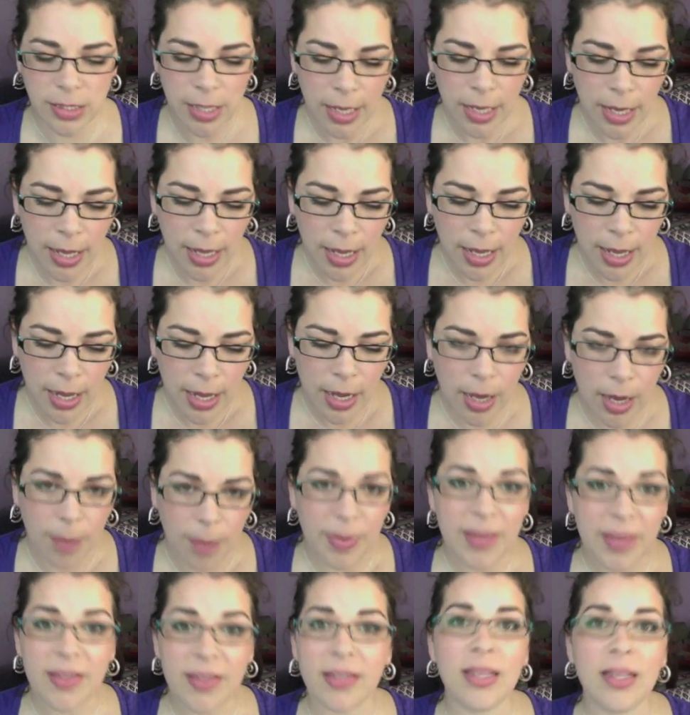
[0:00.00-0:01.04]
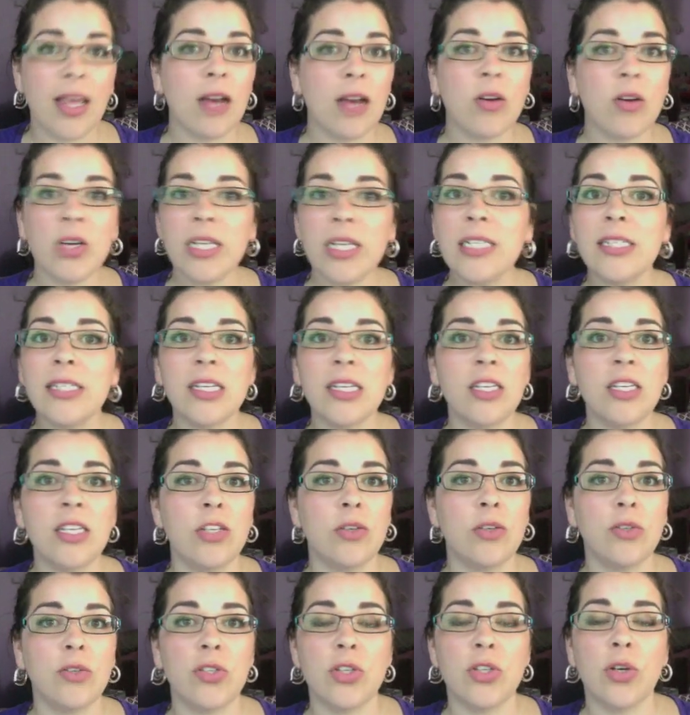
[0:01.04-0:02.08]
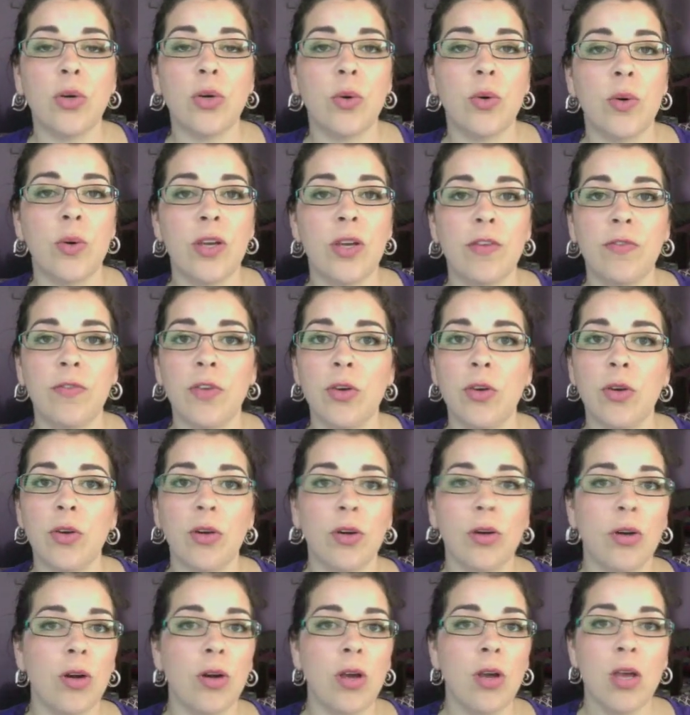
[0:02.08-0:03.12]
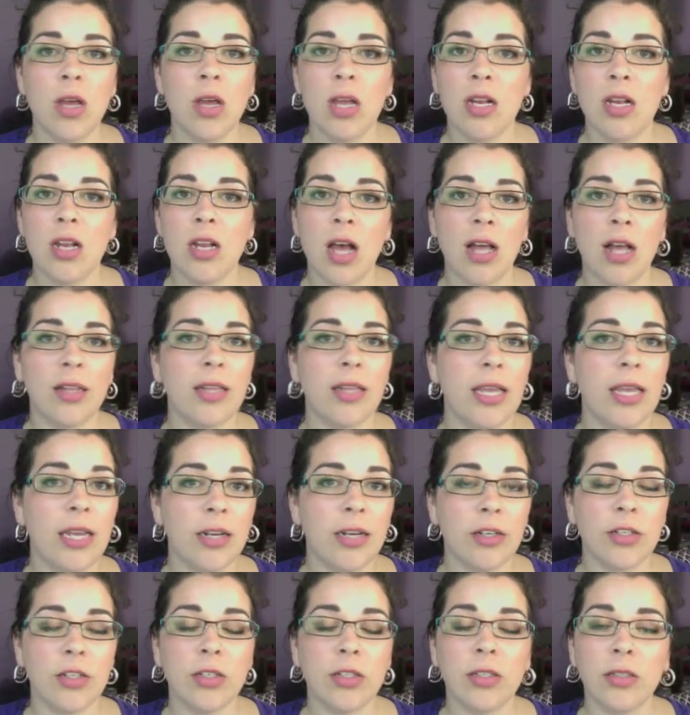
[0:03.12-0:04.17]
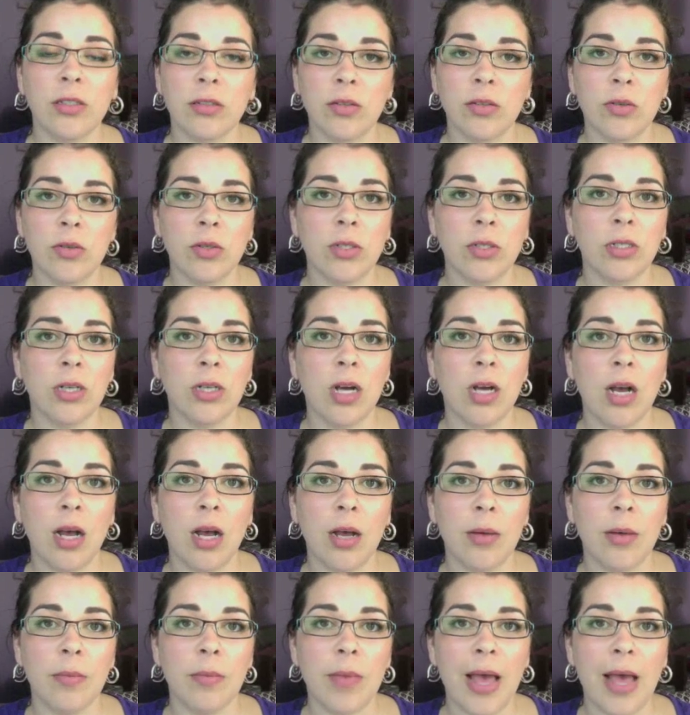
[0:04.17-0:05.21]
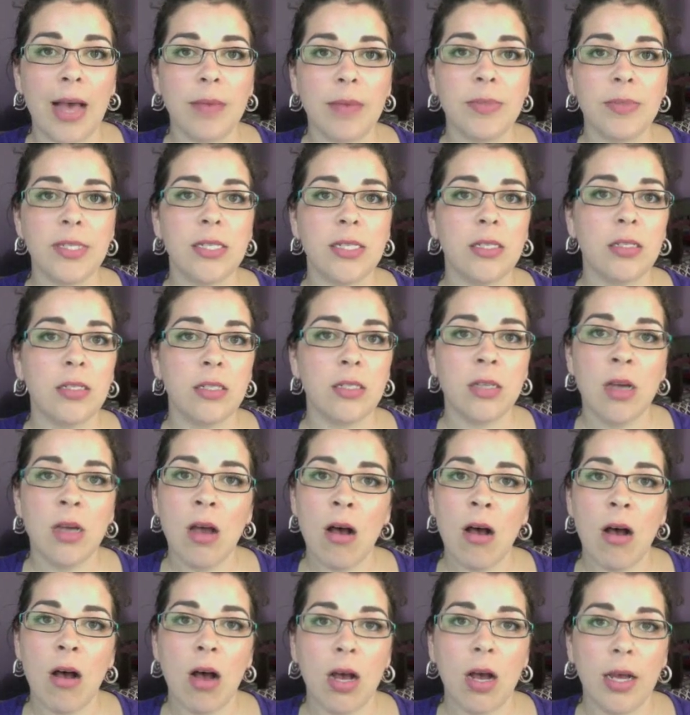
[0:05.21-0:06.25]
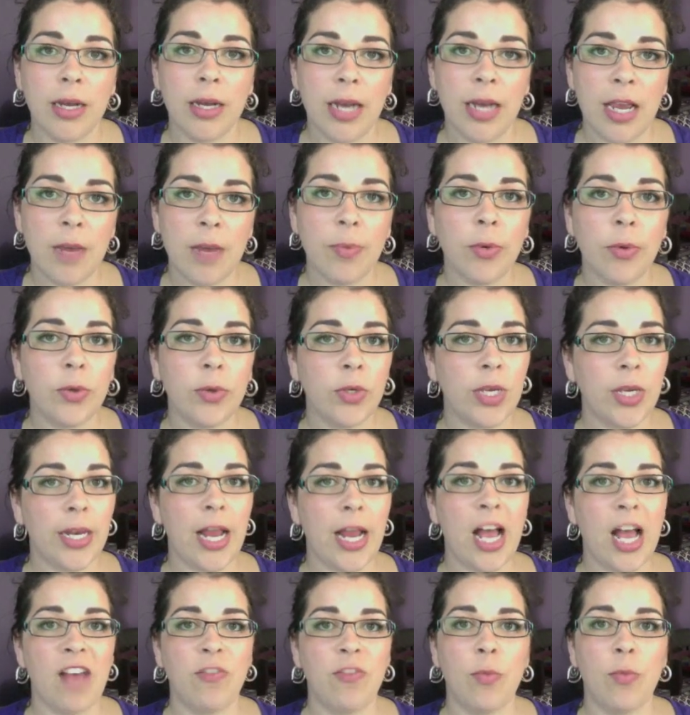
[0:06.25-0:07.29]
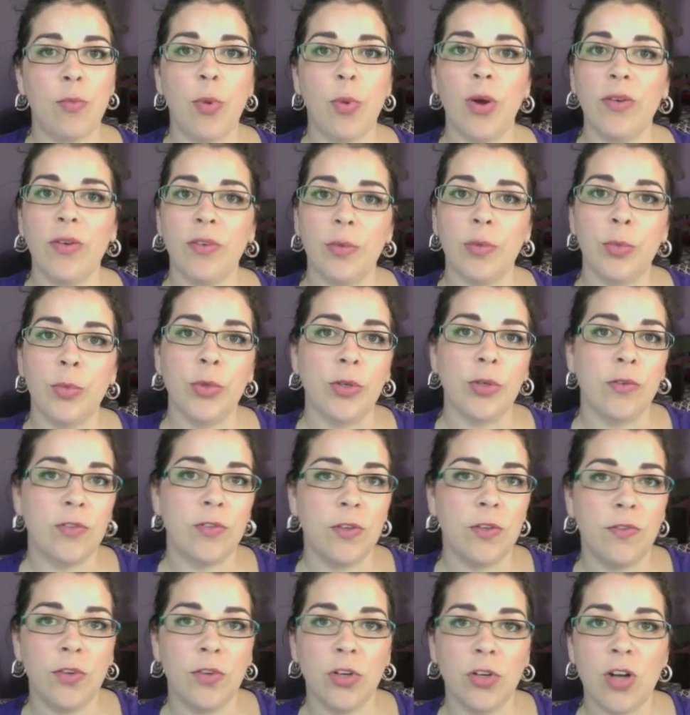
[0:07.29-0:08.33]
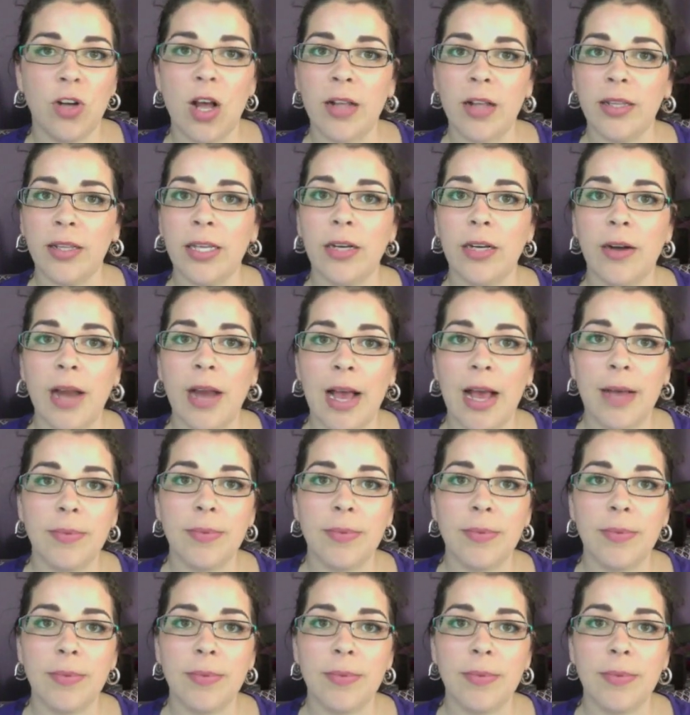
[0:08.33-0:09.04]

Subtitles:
And then that'll continue. So if you're not later or absent on April, you get half a point removed. If you're not later absent